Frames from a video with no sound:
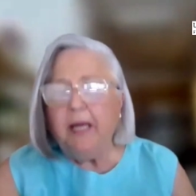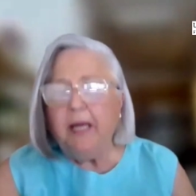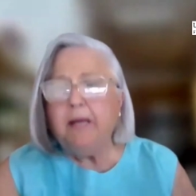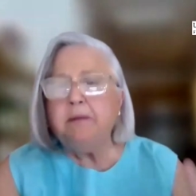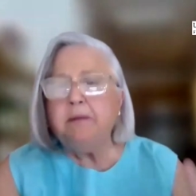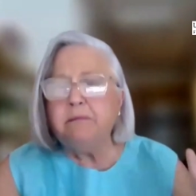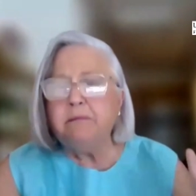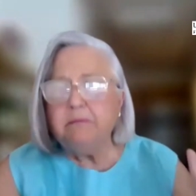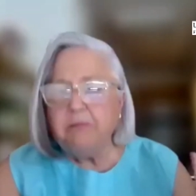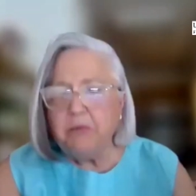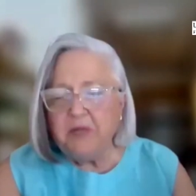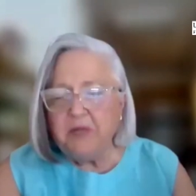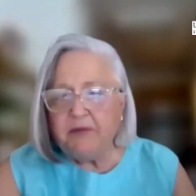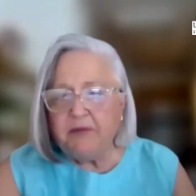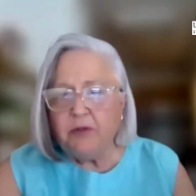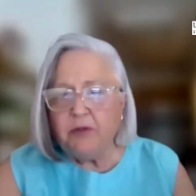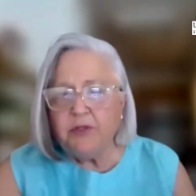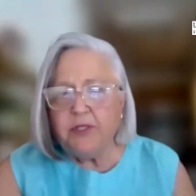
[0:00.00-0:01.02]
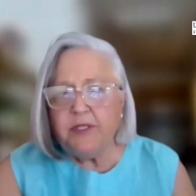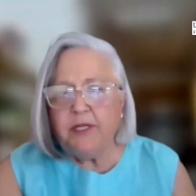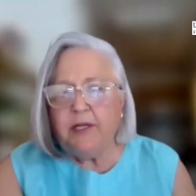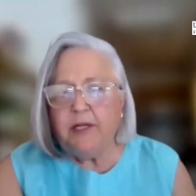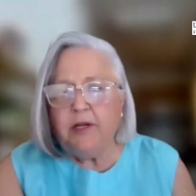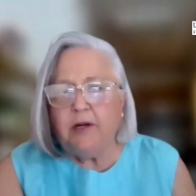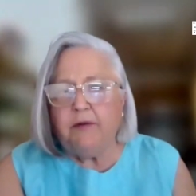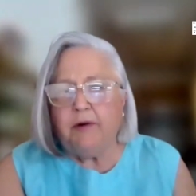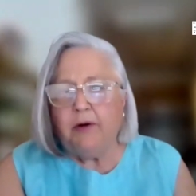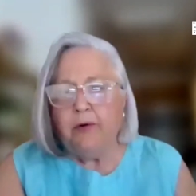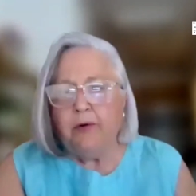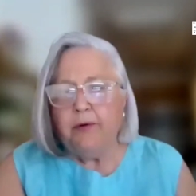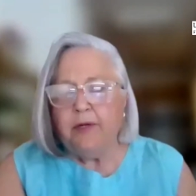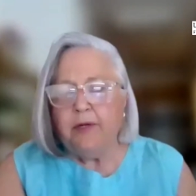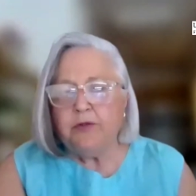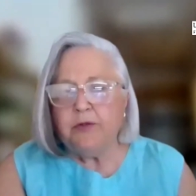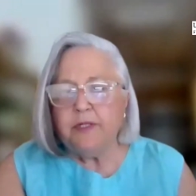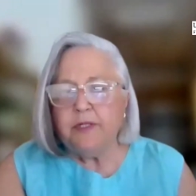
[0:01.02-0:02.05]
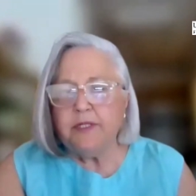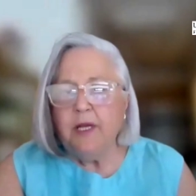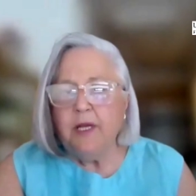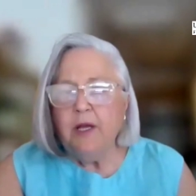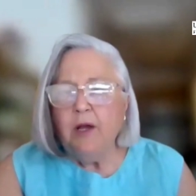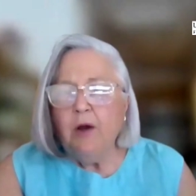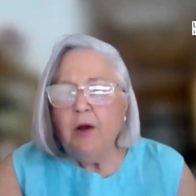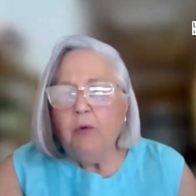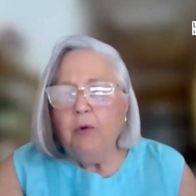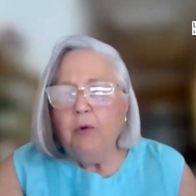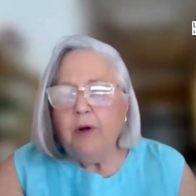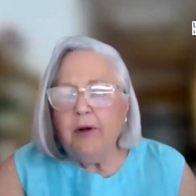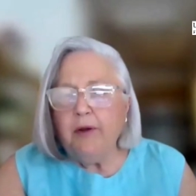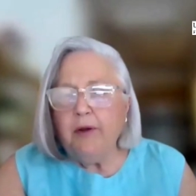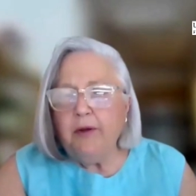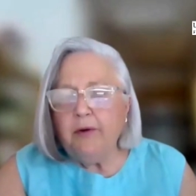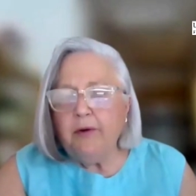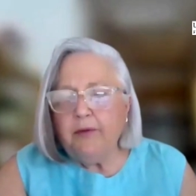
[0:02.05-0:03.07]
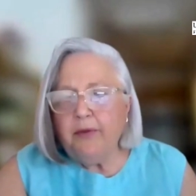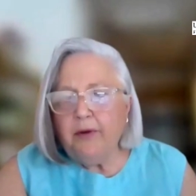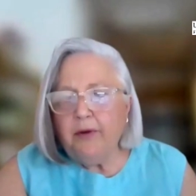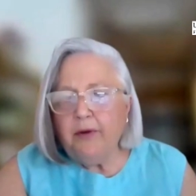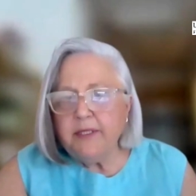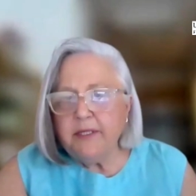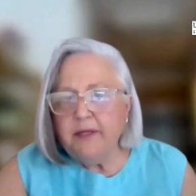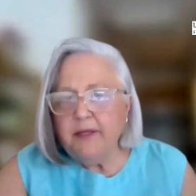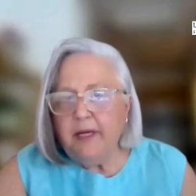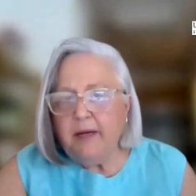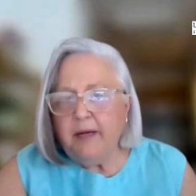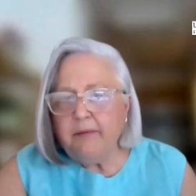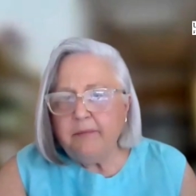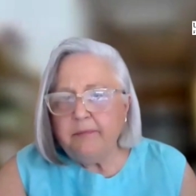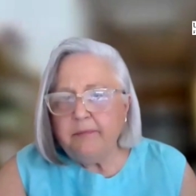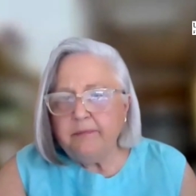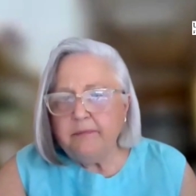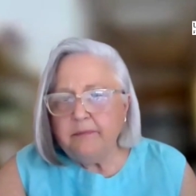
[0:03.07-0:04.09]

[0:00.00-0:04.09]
but we have to also take care of our own interests. What are your thoughts on that